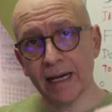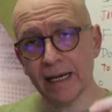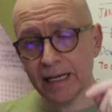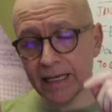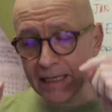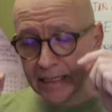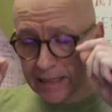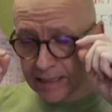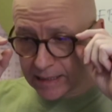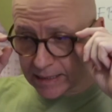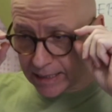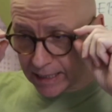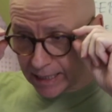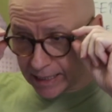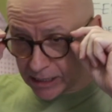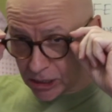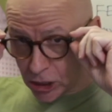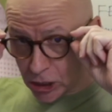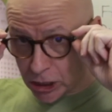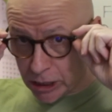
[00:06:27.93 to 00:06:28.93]
is. Did I
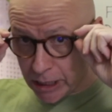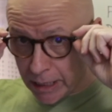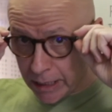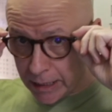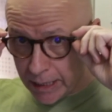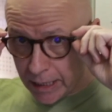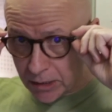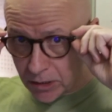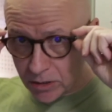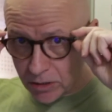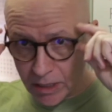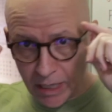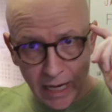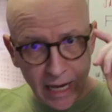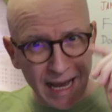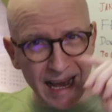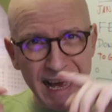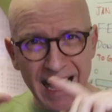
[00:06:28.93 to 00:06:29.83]
cheat yesterday?